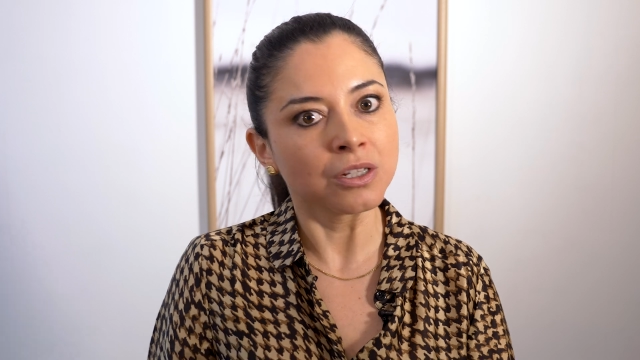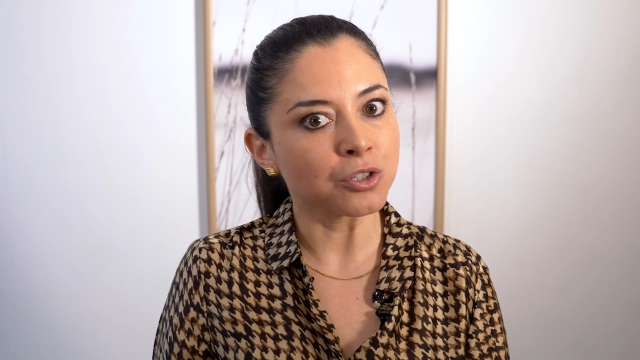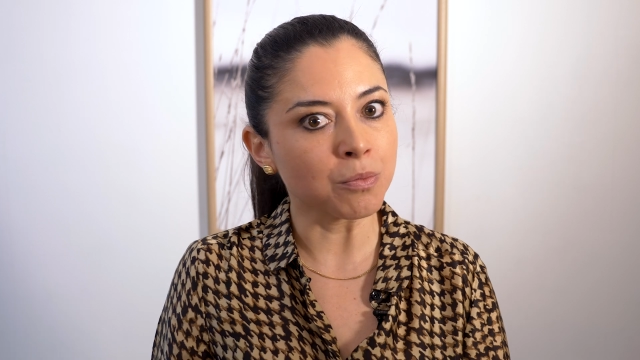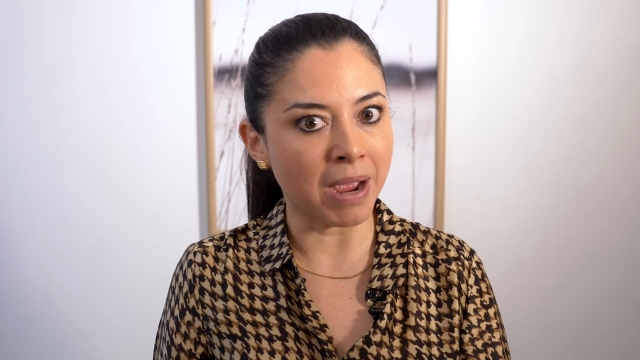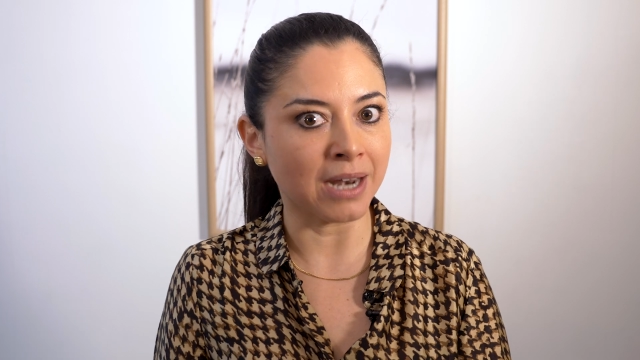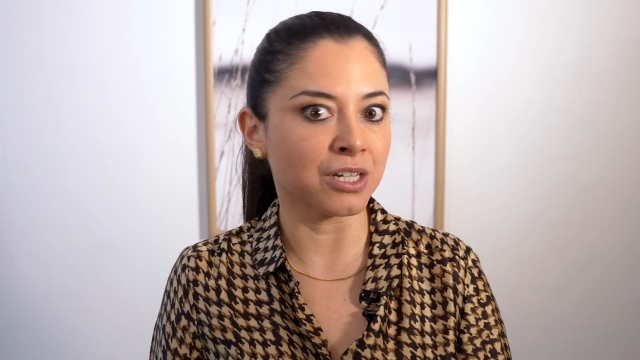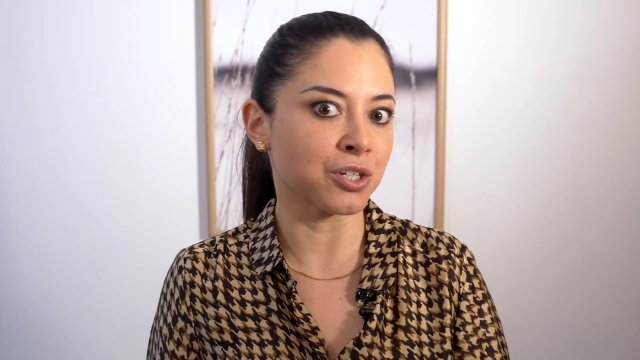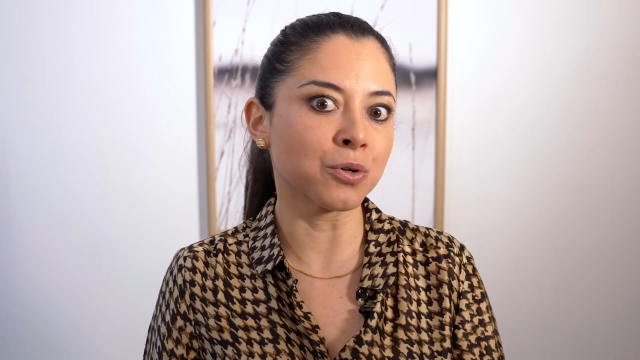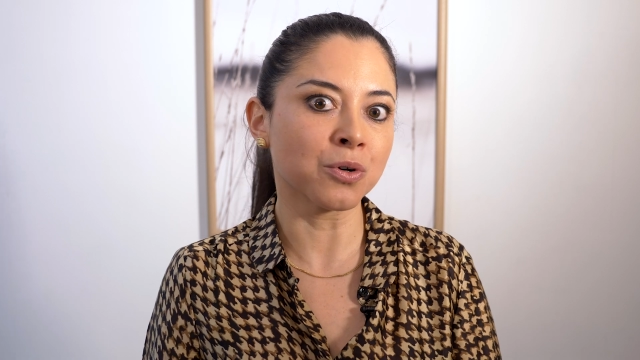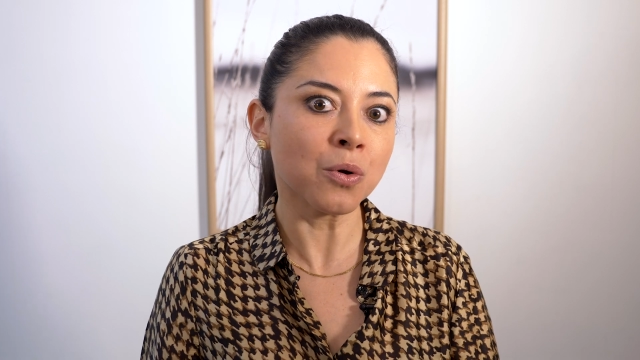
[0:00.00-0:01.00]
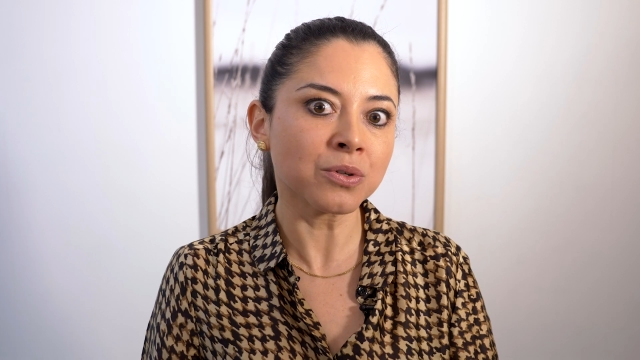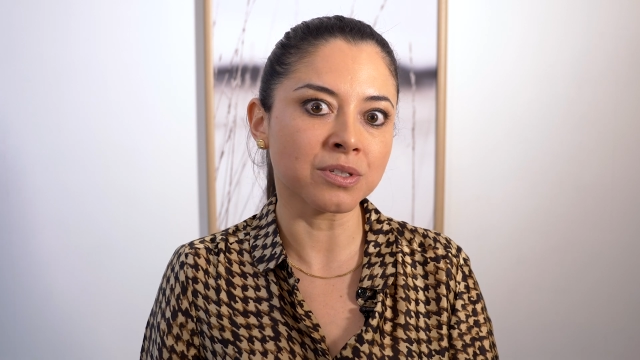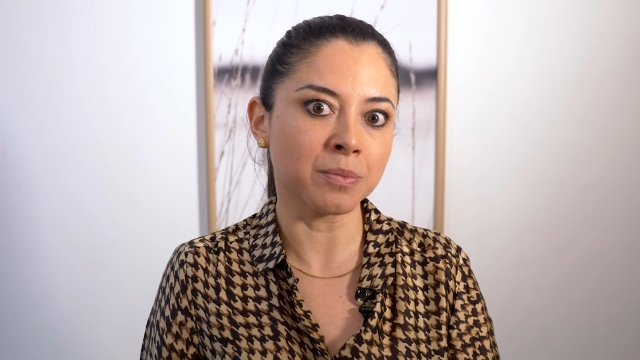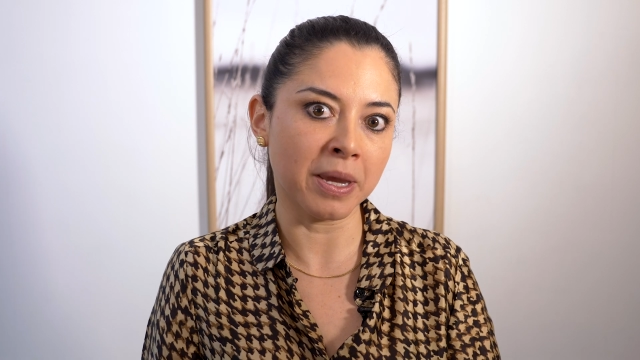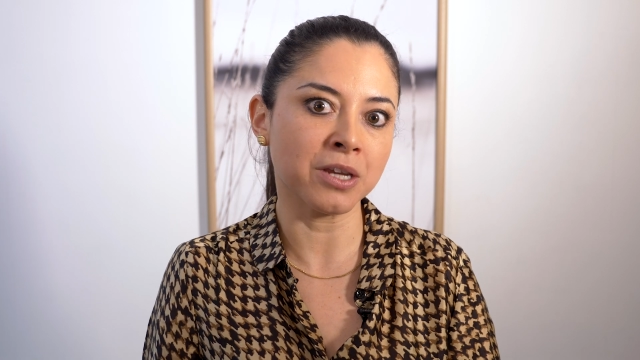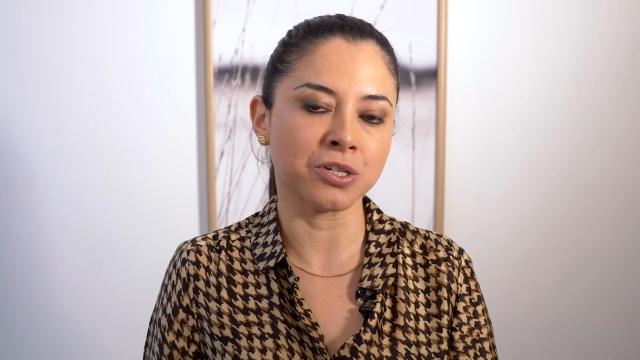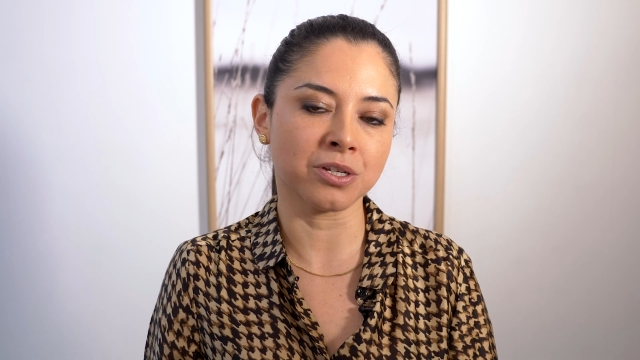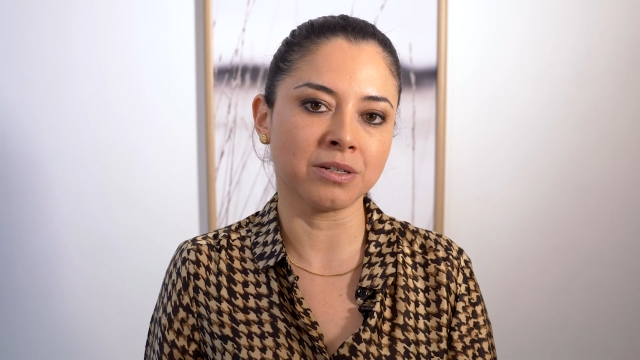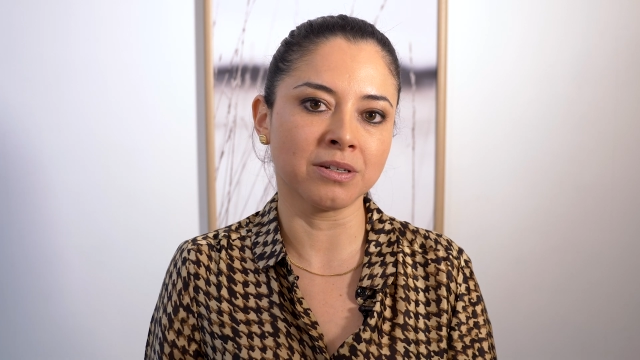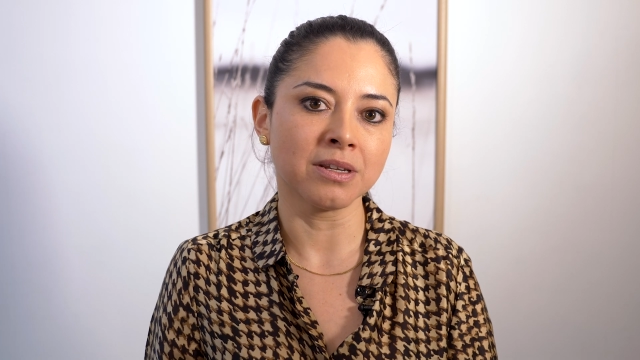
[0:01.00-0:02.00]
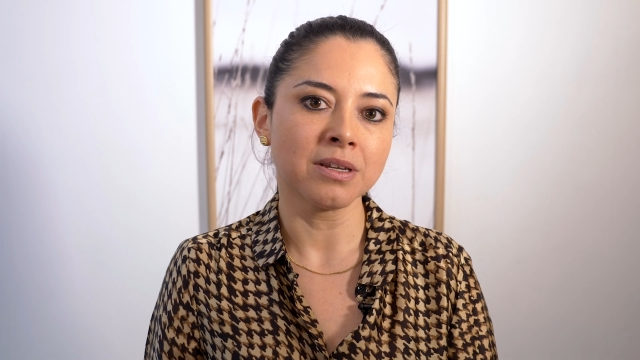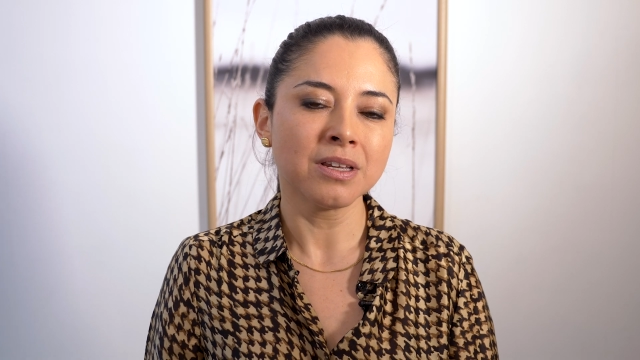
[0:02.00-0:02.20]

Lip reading: to manage your constipation.